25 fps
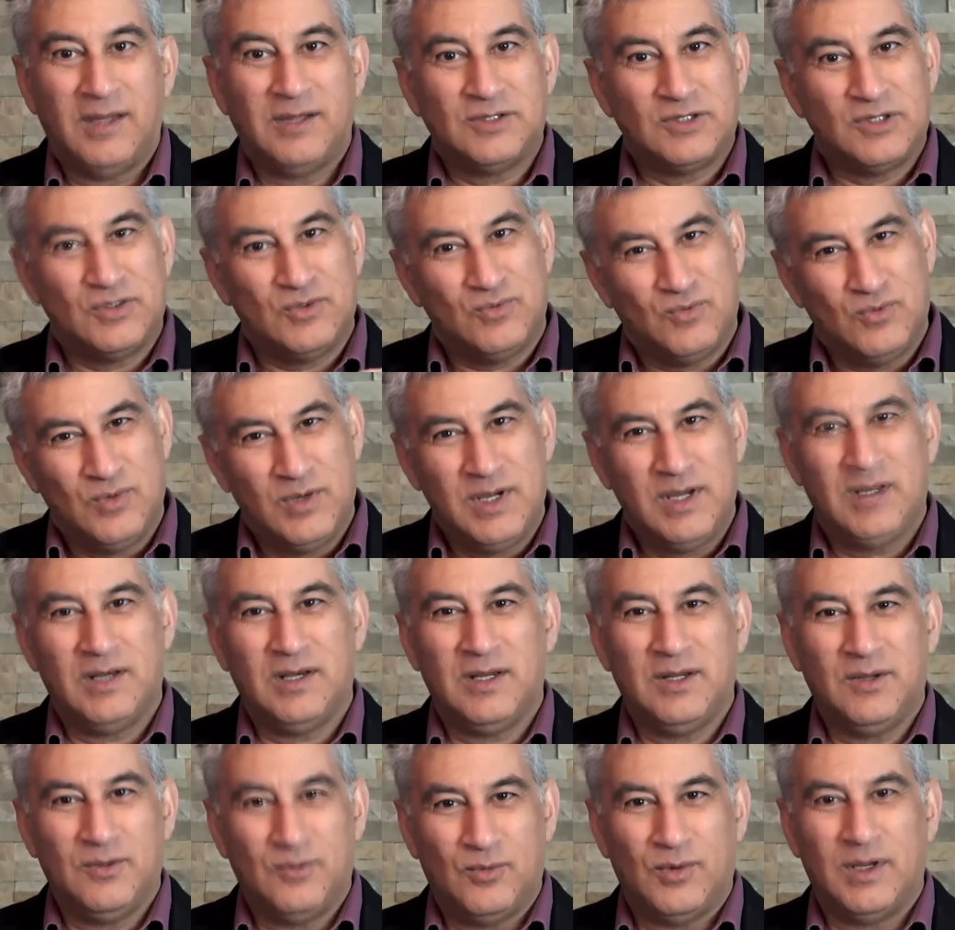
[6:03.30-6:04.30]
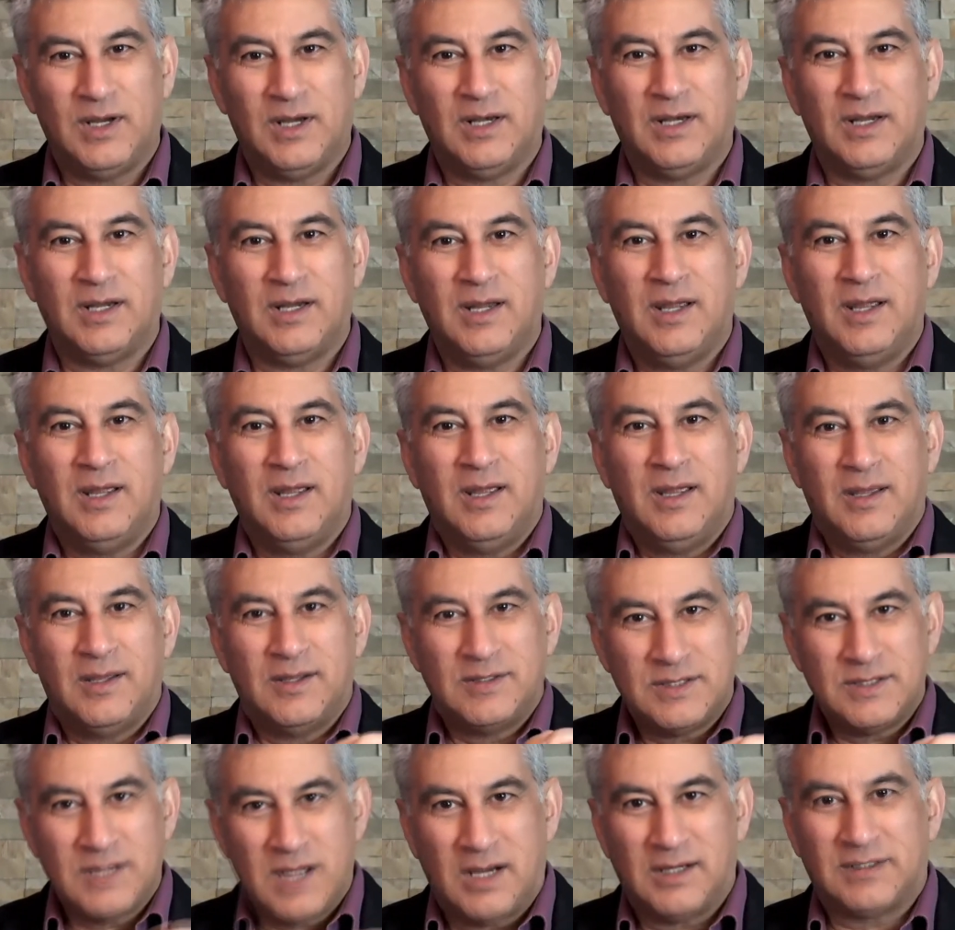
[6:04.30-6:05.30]
to really, really
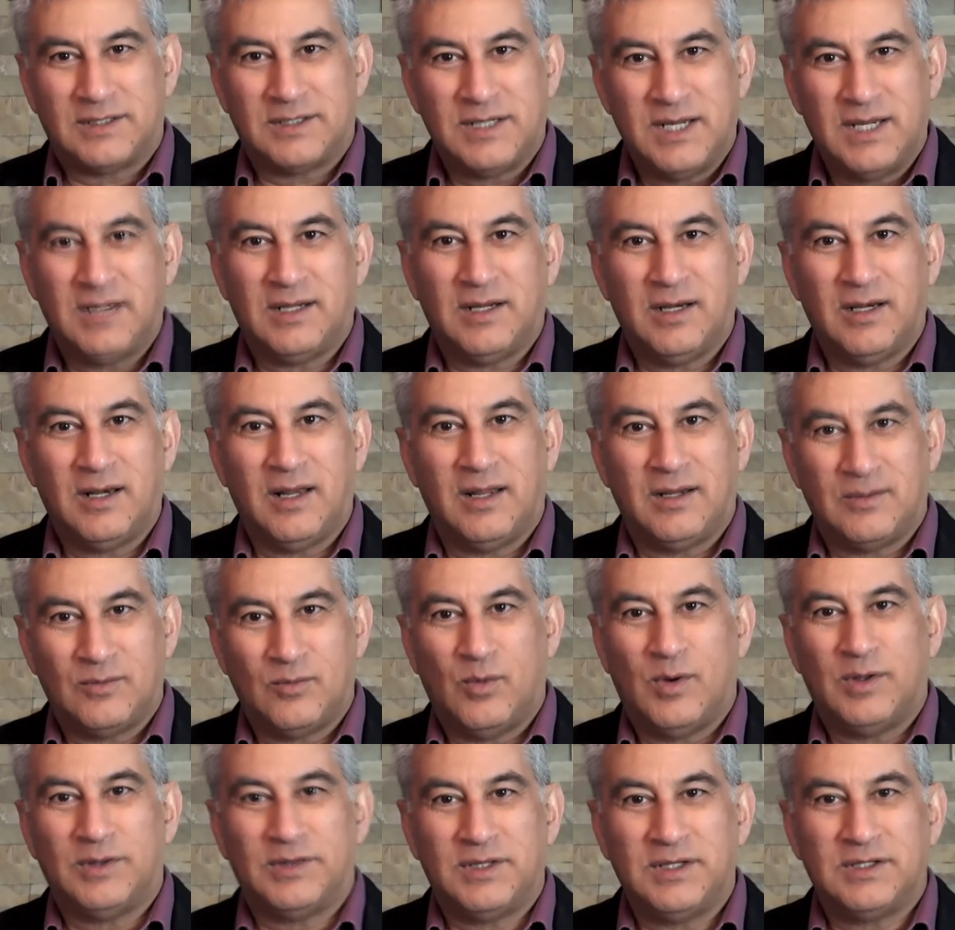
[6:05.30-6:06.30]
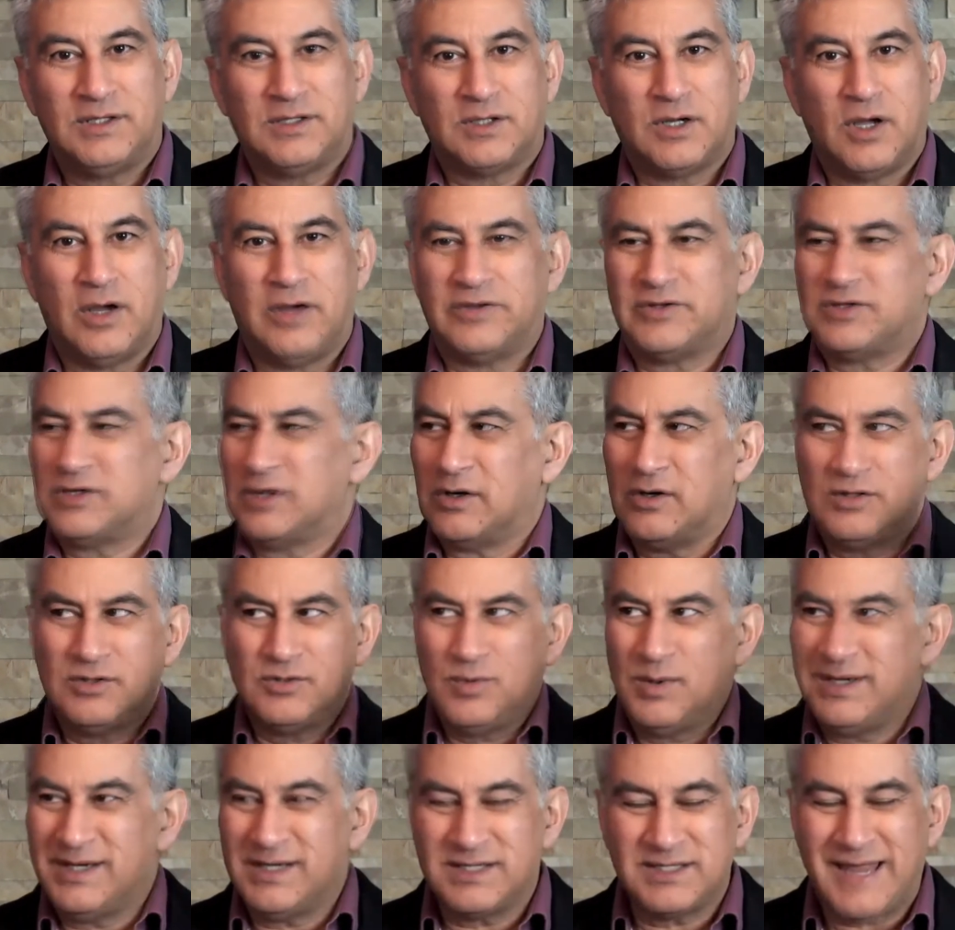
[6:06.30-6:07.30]
articulate what these costs are, because
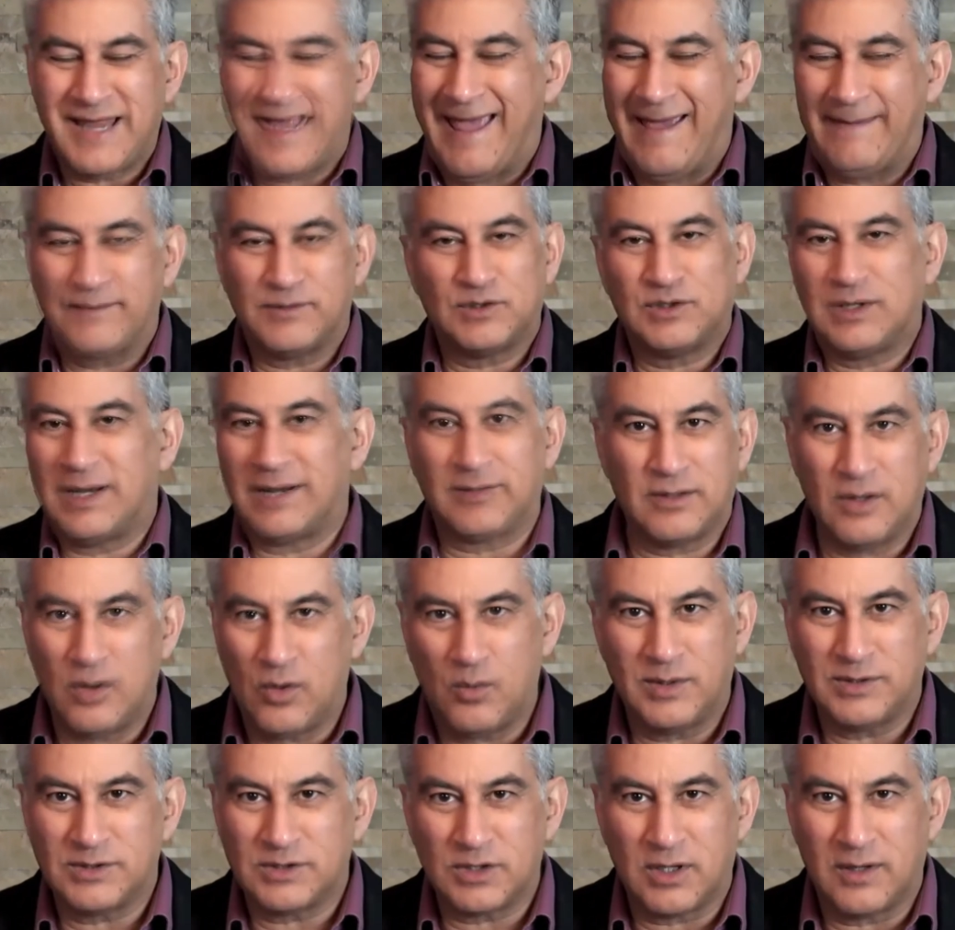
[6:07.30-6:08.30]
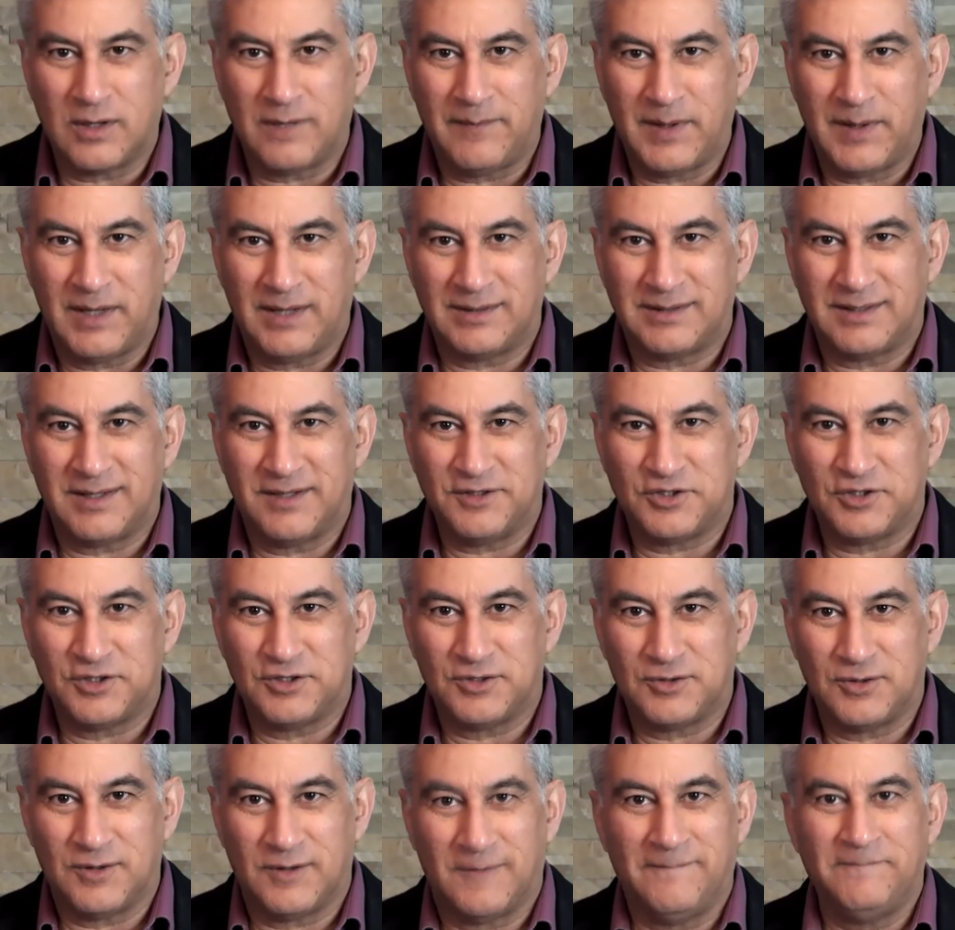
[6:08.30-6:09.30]
when it's abstract, no one's going to pay attention
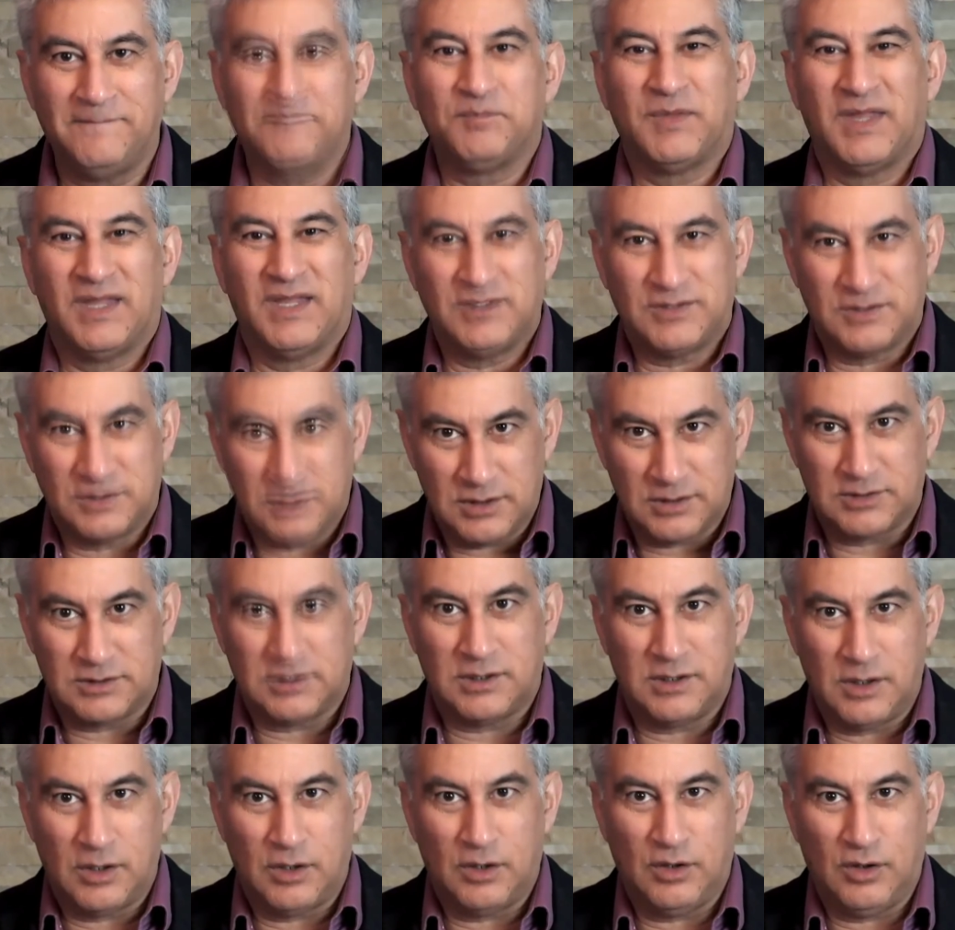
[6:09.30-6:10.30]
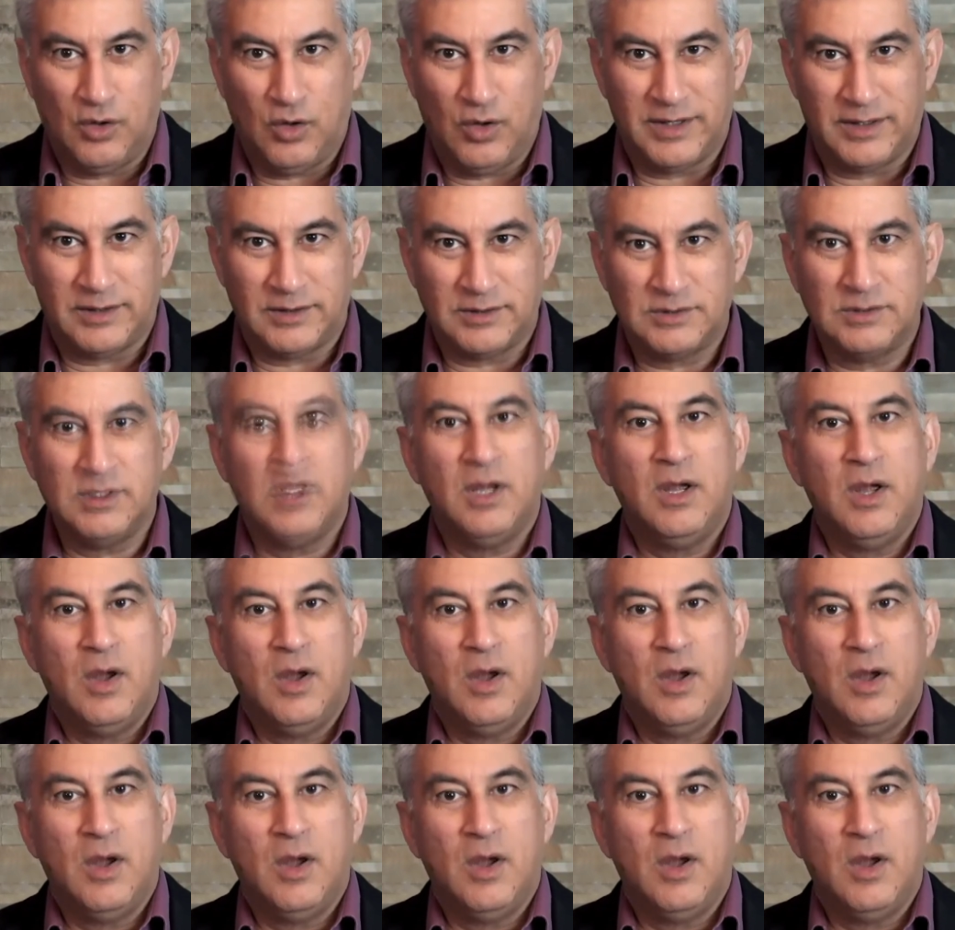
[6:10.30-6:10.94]
to it. It's just an annoyance.